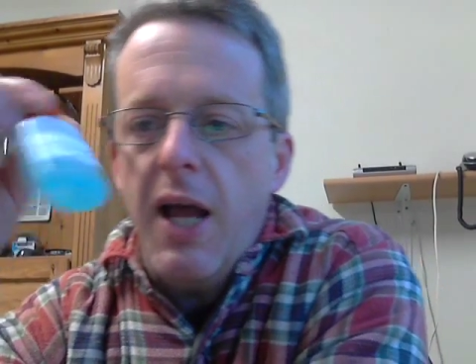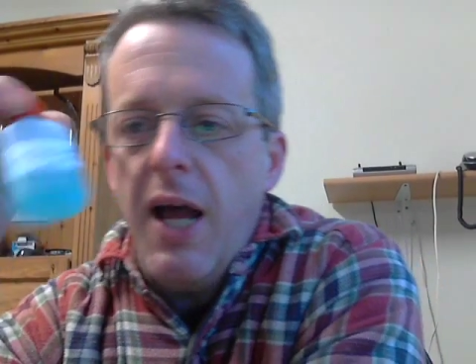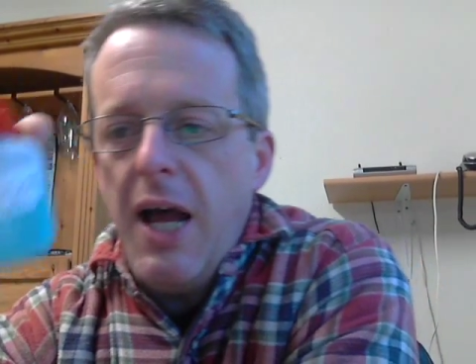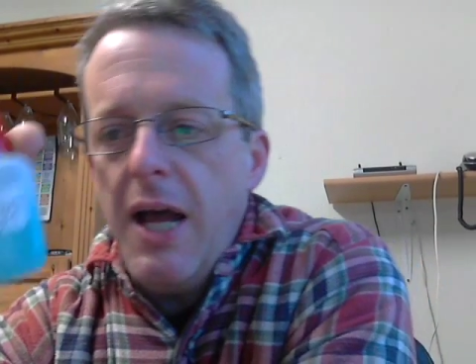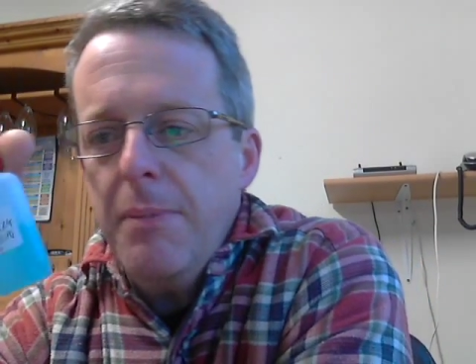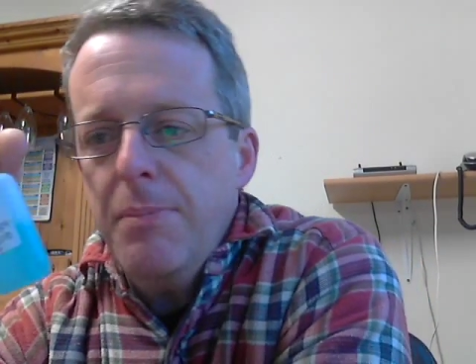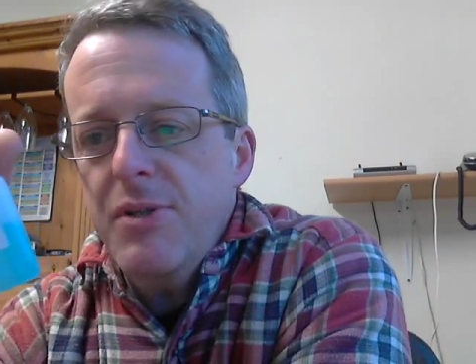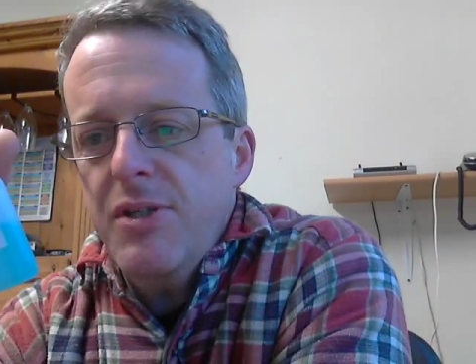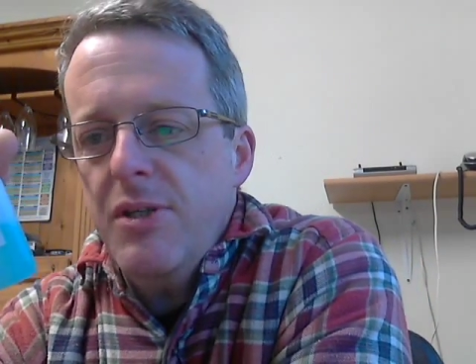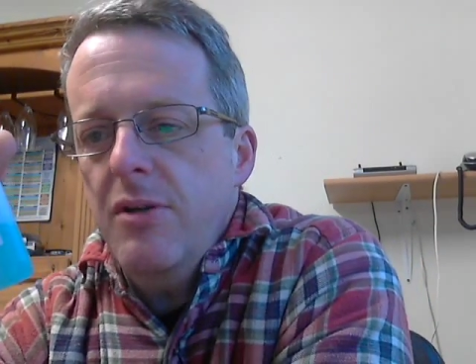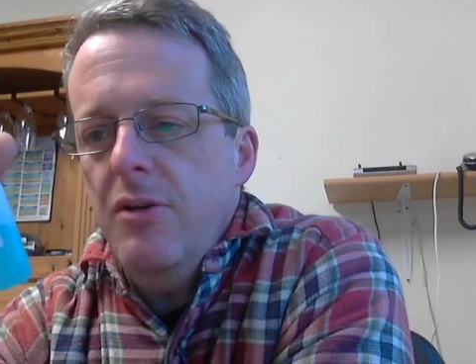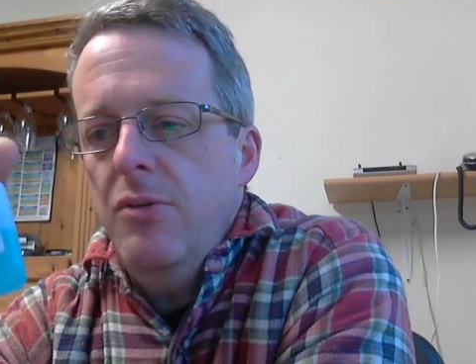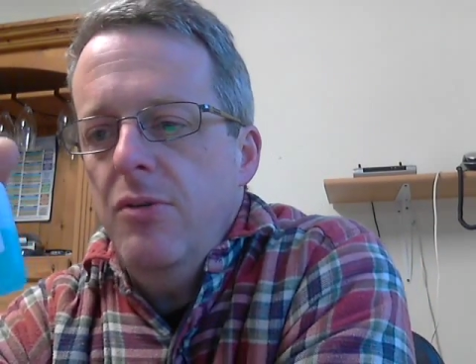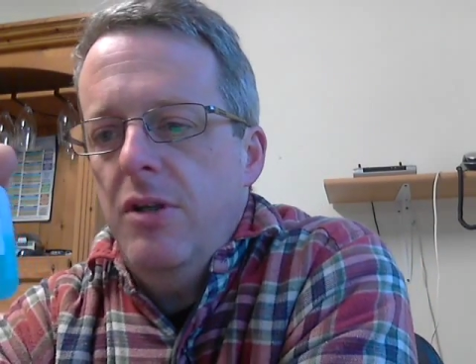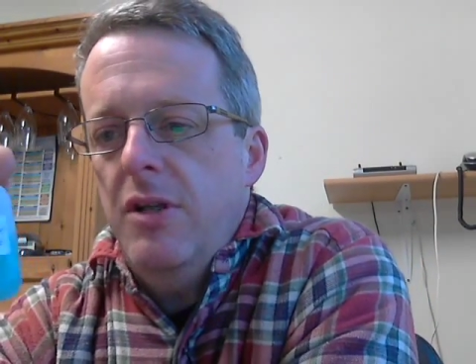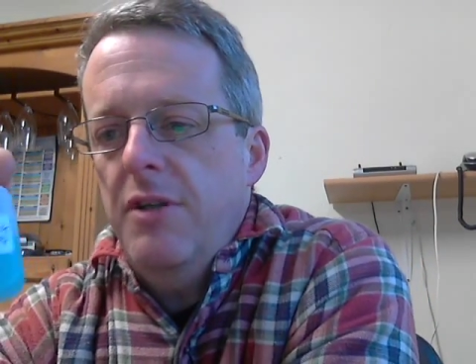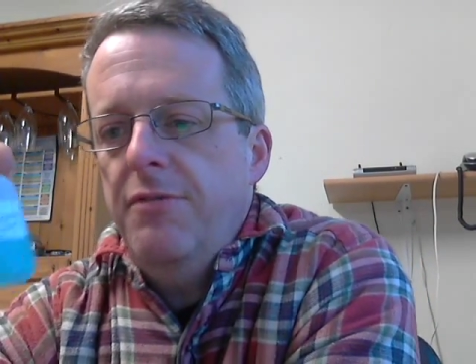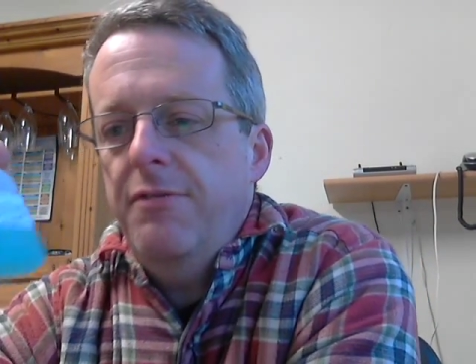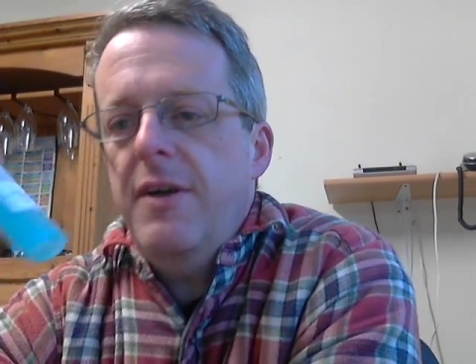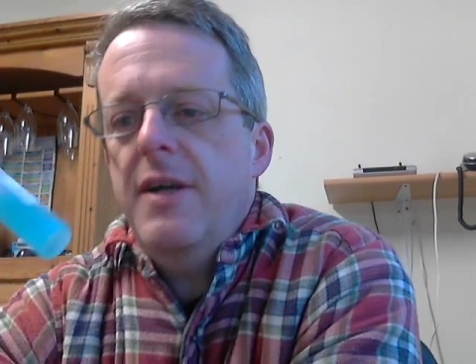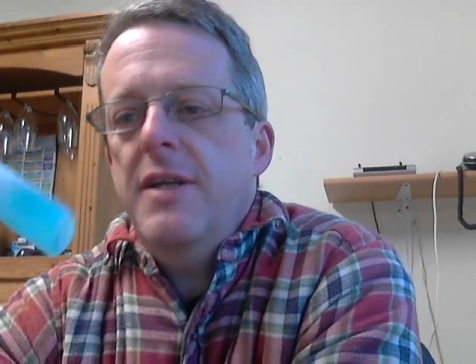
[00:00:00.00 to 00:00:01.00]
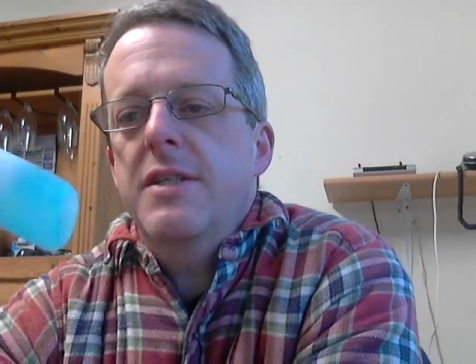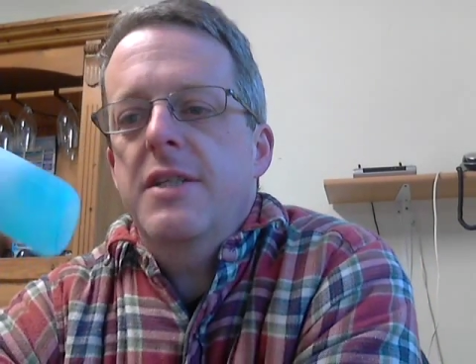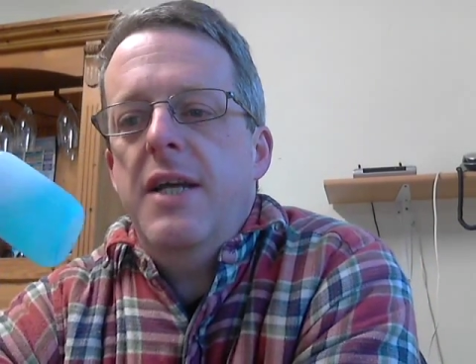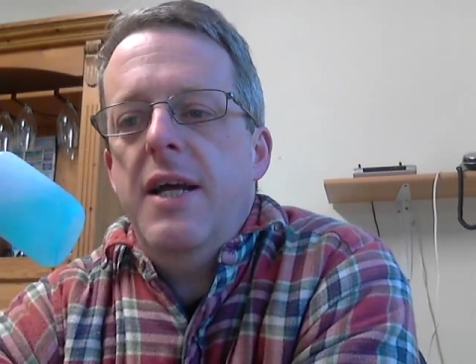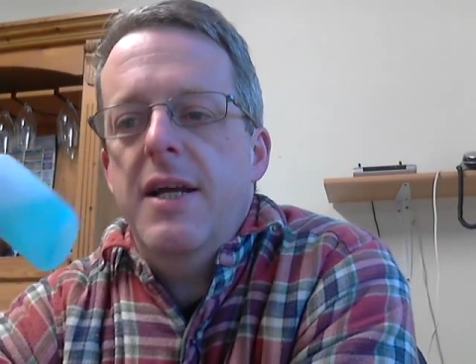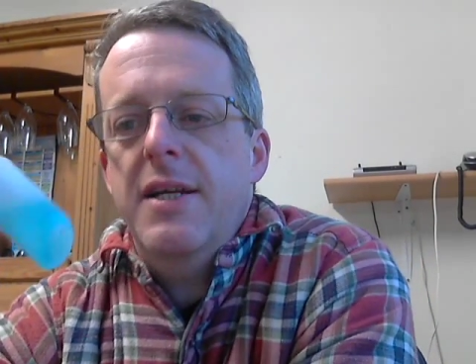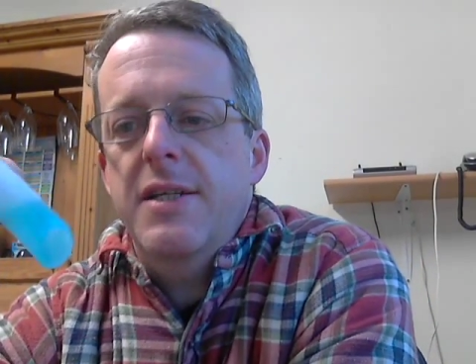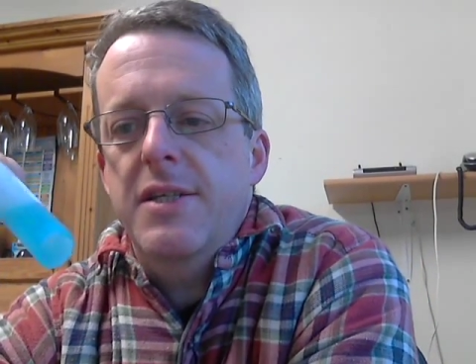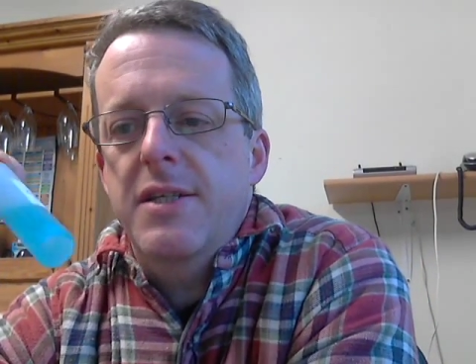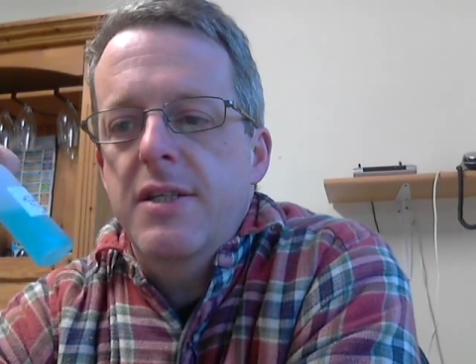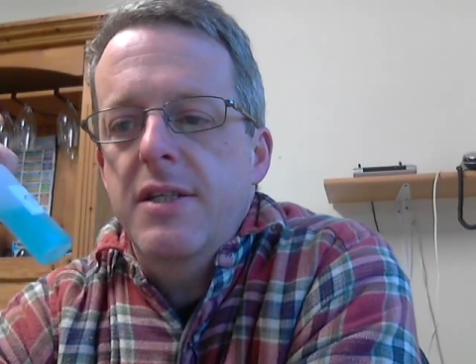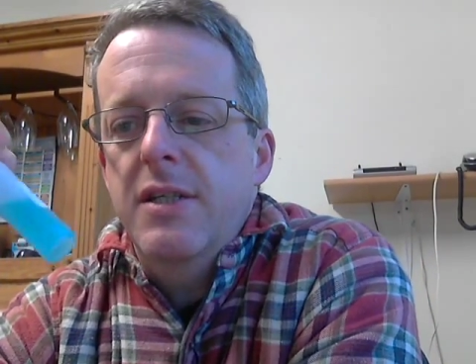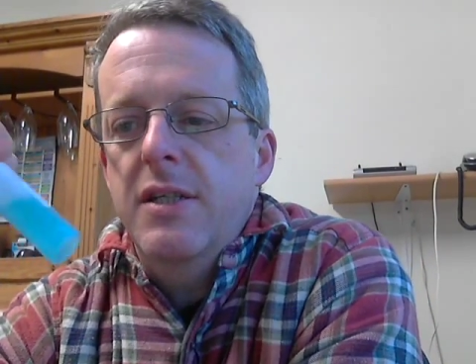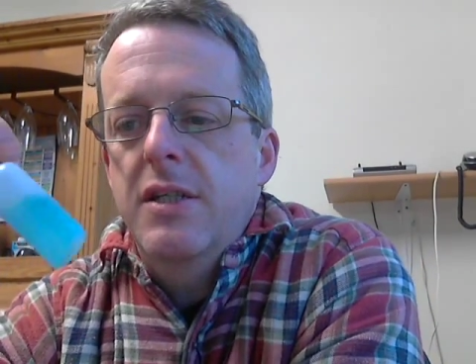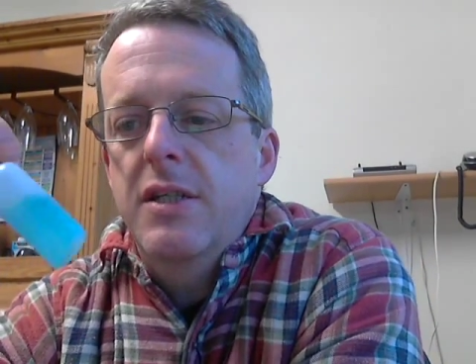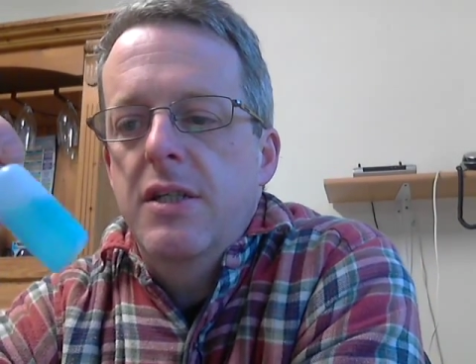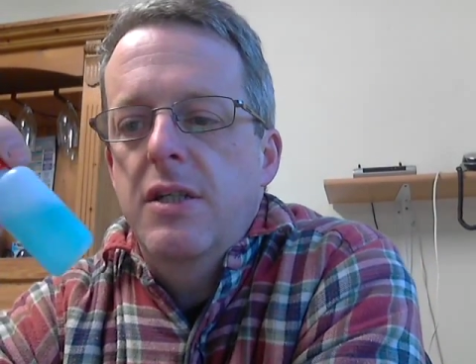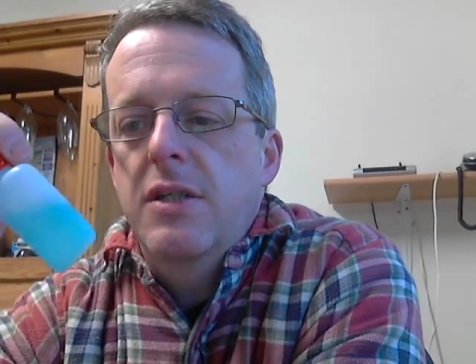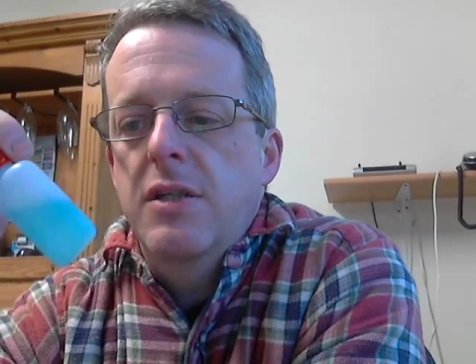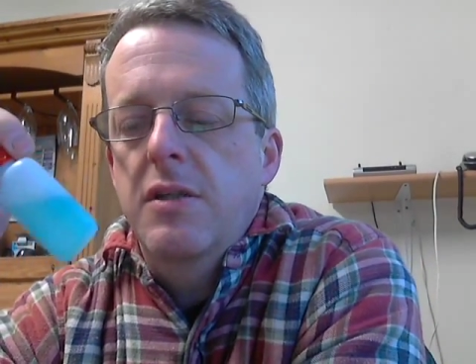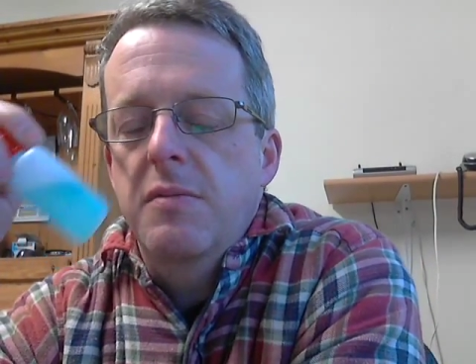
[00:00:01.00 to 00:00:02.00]
Absolutely
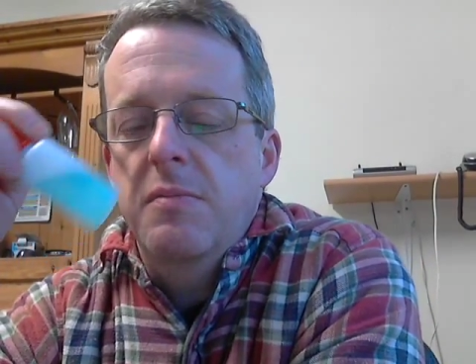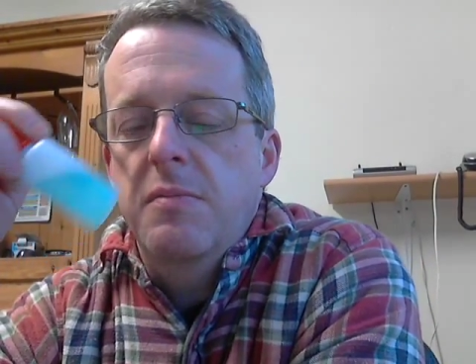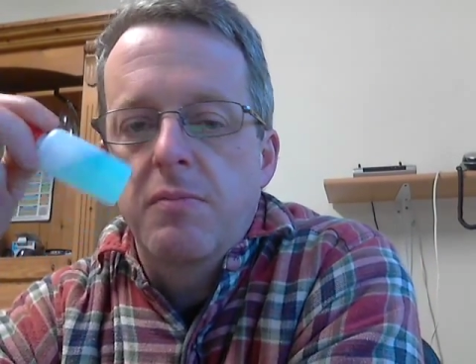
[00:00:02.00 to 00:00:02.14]
fantastic